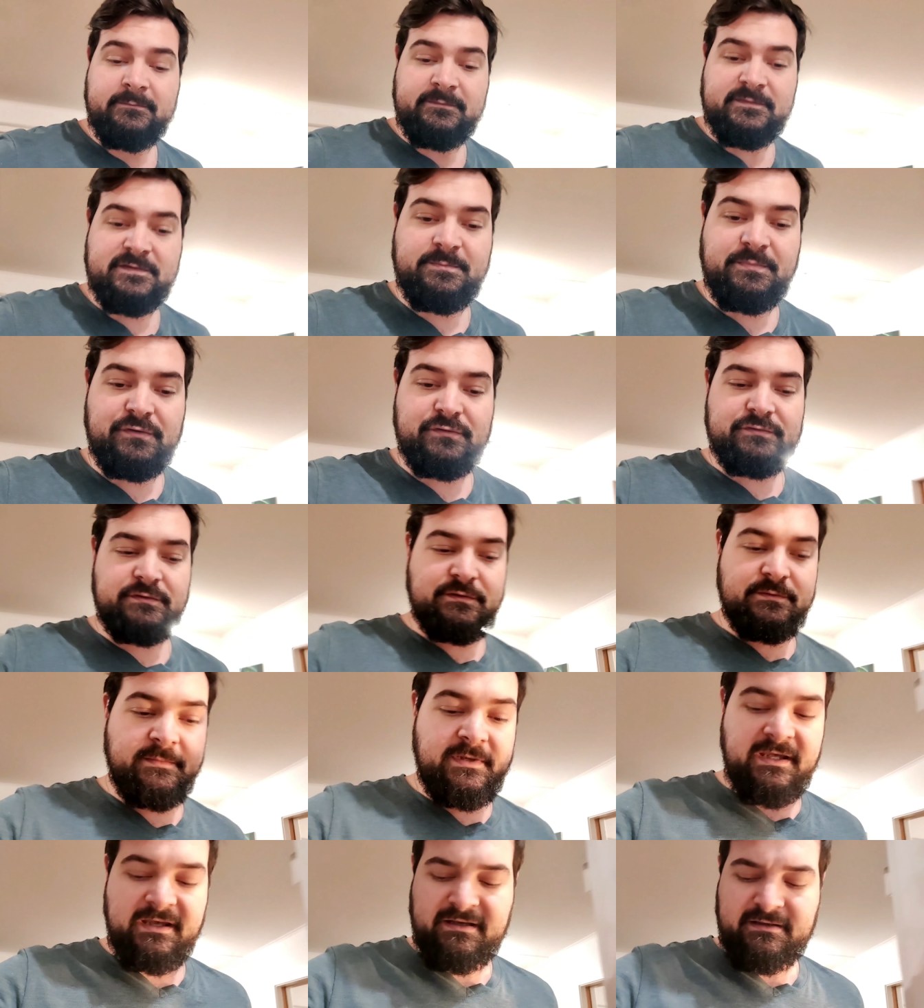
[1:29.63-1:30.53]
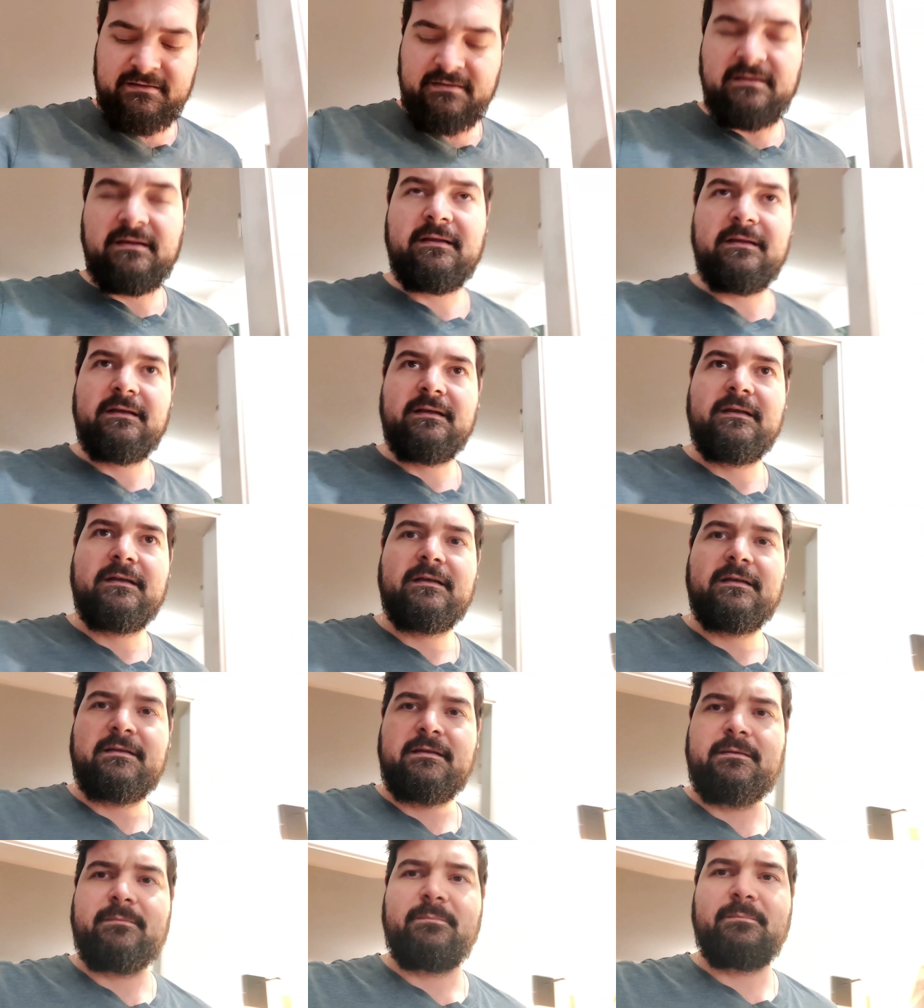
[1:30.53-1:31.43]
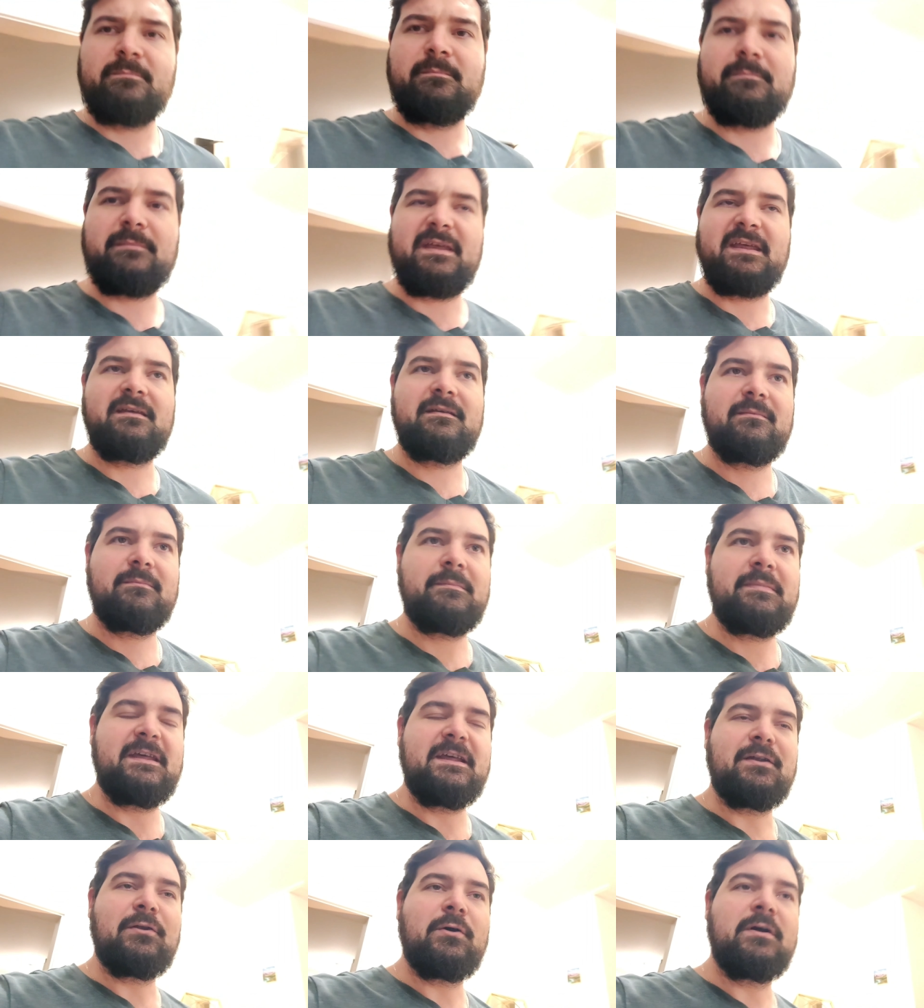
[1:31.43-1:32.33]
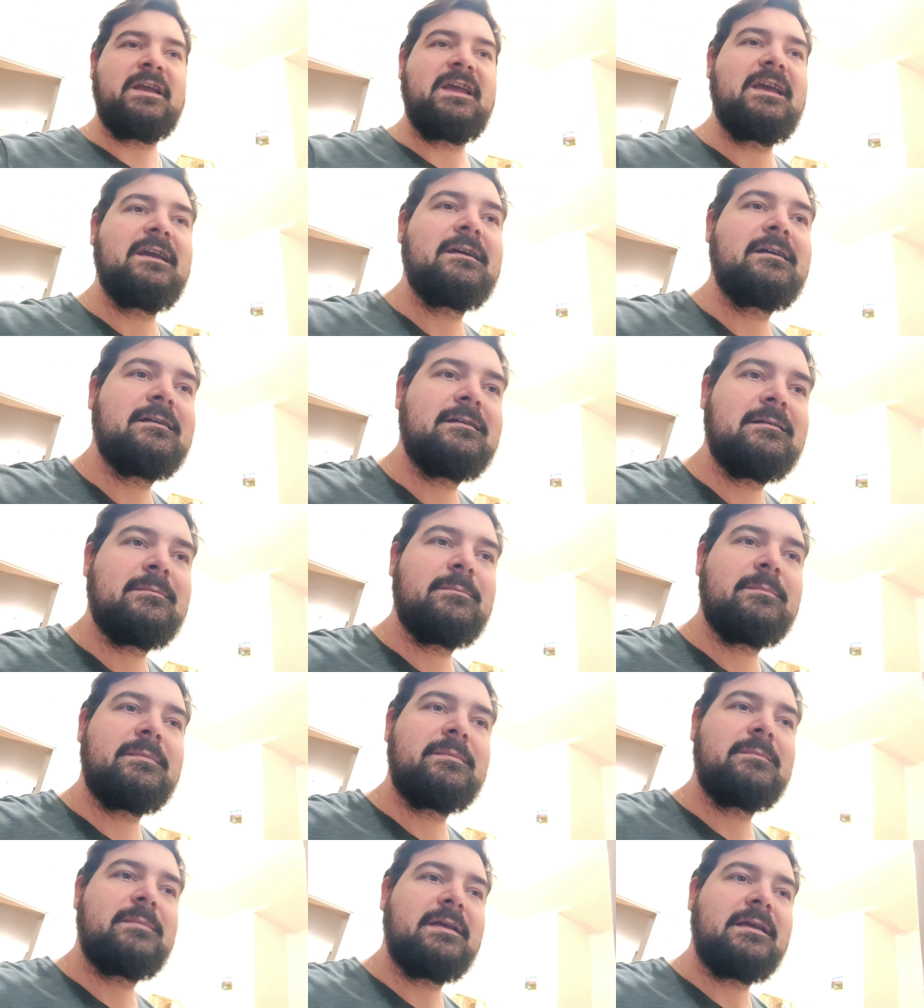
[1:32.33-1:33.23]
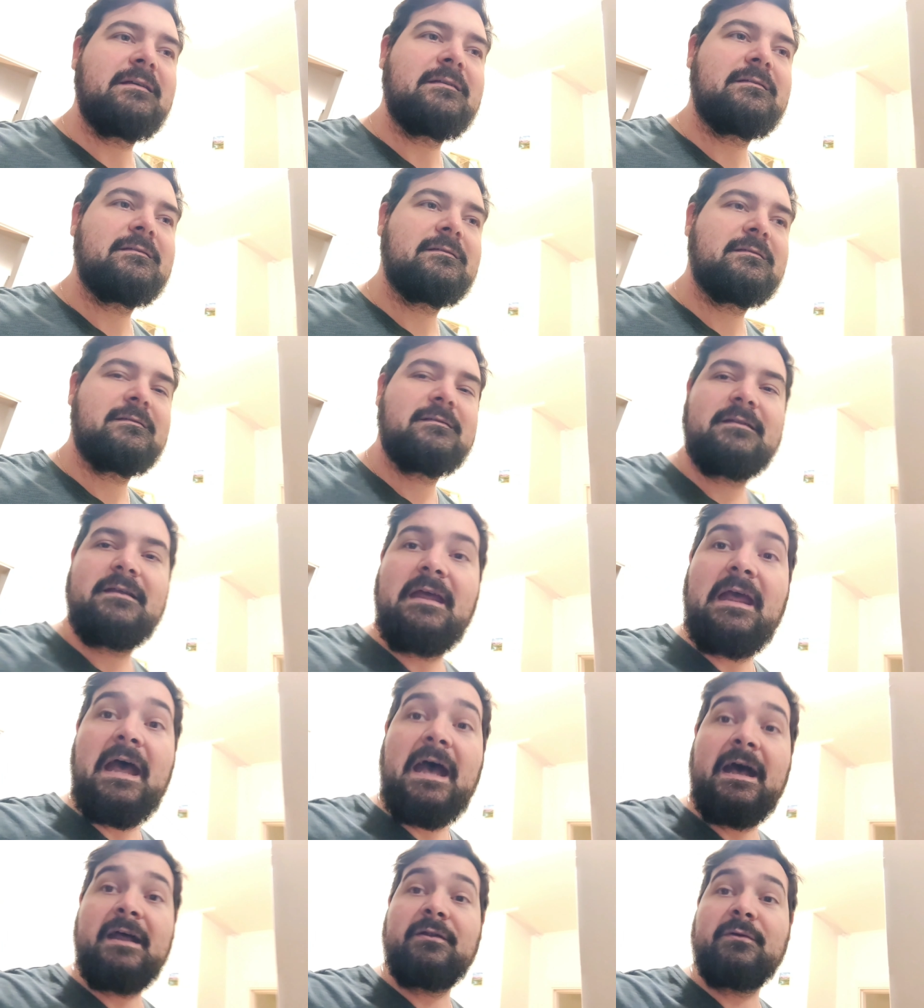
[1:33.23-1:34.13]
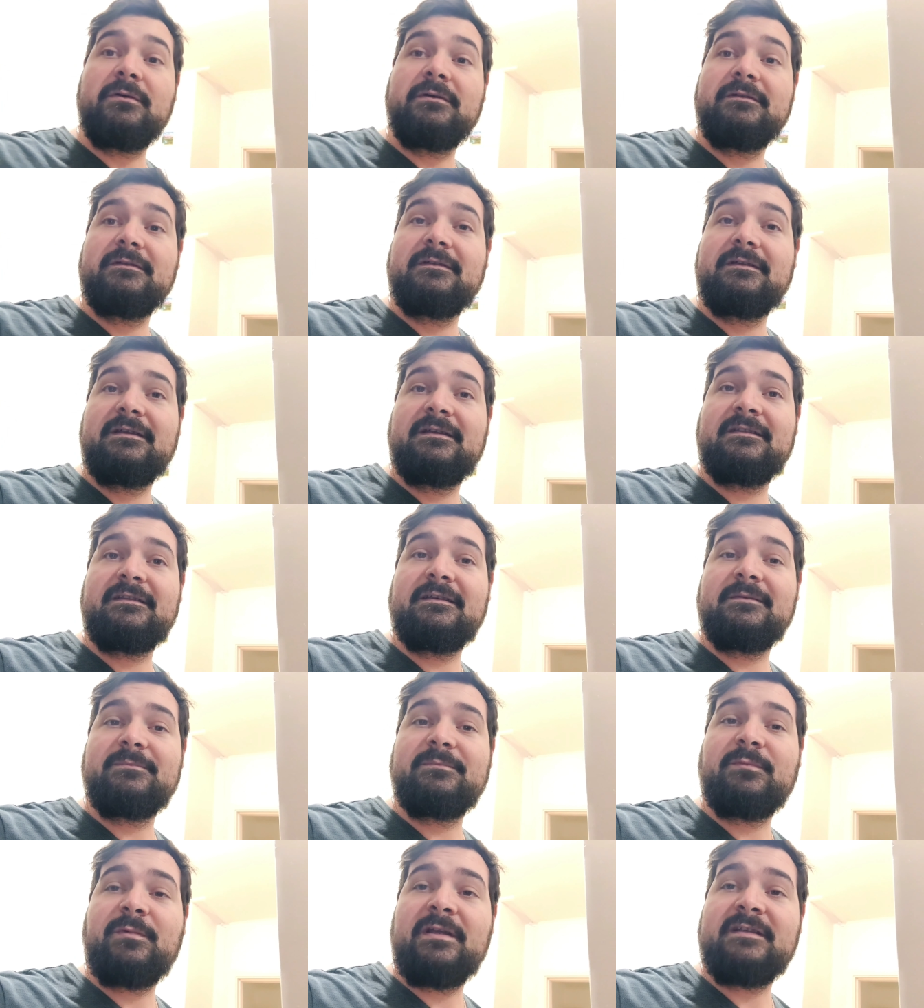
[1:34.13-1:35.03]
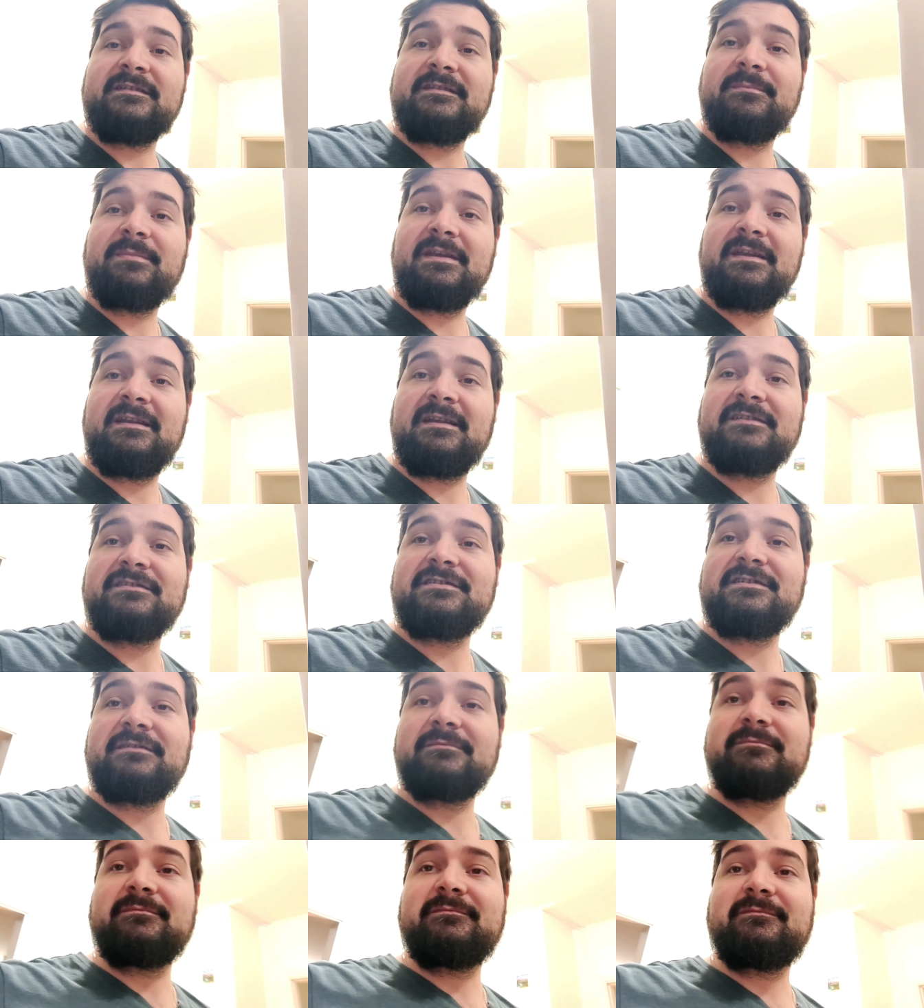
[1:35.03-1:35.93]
I'm supposed to make pierogi. I don't know. Is that recipe that she